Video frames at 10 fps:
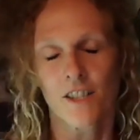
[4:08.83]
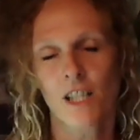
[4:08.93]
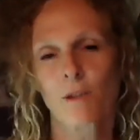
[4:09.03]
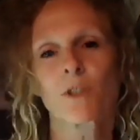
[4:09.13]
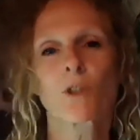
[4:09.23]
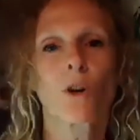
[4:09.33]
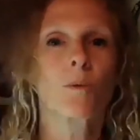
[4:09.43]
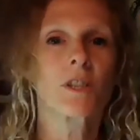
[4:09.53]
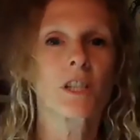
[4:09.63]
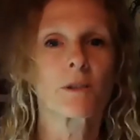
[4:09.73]
she was
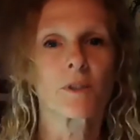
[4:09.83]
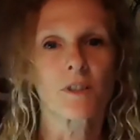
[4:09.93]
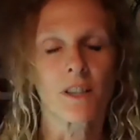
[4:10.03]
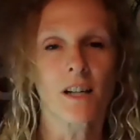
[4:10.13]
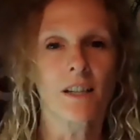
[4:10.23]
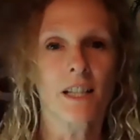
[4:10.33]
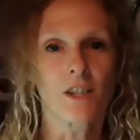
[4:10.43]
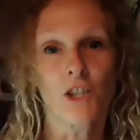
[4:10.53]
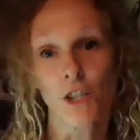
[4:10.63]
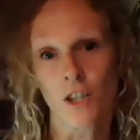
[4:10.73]
told when she was a young
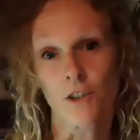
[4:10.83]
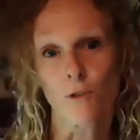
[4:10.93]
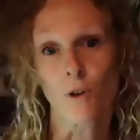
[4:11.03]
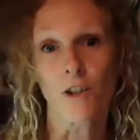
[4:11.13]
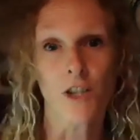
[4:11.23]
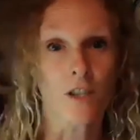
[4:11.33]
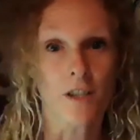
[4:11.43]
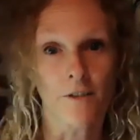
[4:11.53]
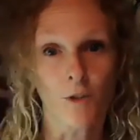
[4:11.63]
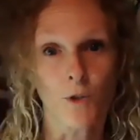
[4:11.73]
kid she couldn't draw and she
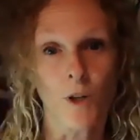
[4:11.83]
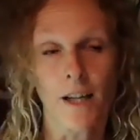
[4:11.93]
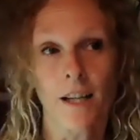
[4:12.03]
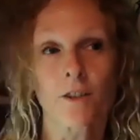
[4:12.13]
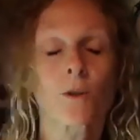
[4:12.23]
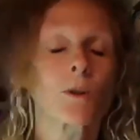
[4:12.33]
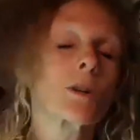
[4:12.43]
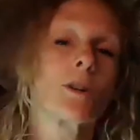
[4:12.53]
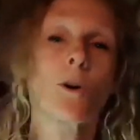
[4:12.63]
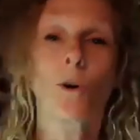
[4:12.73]
should never try again. So
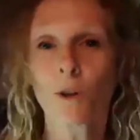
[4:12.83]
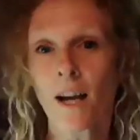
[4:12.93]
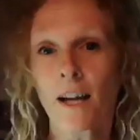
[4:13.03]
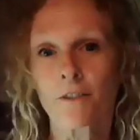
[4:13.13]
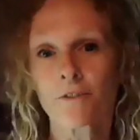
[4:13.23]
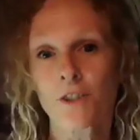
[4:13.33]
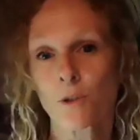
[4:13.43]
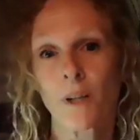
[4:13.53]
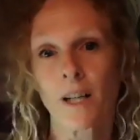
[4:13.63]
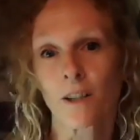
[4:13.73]
her whole life
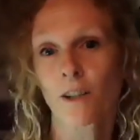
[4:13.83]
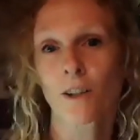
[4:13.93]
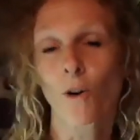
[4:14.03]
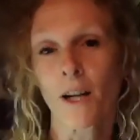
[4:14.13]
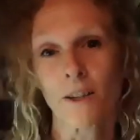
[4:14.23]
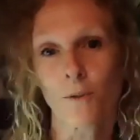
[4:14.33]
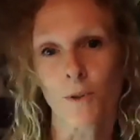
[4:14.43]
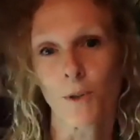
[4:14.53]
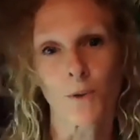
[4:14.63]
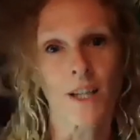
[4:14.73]
she went going
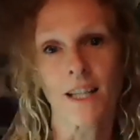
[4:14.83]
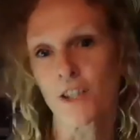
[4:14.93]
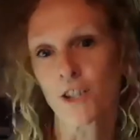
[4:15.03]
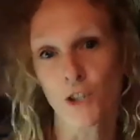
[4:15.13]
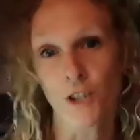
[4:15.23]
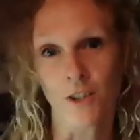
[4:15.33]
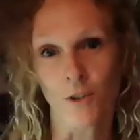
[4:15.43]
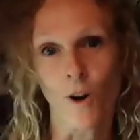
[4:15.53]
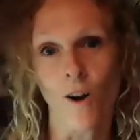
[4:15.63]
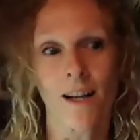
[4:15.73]
through thinking she couldn't
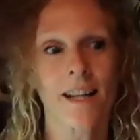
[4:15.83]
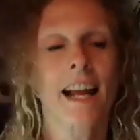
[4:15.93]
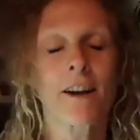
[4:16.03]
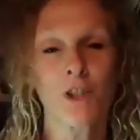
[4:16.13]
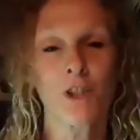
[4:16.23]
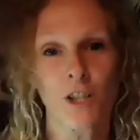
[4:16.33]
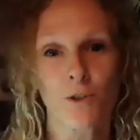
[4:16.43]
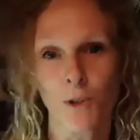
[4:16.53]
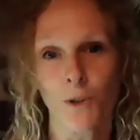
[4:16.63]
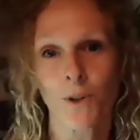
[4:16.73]
draw. And after she
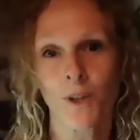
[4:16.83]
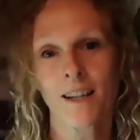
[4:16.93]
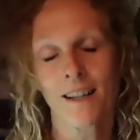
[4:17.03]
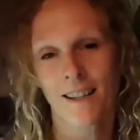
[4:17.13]
drew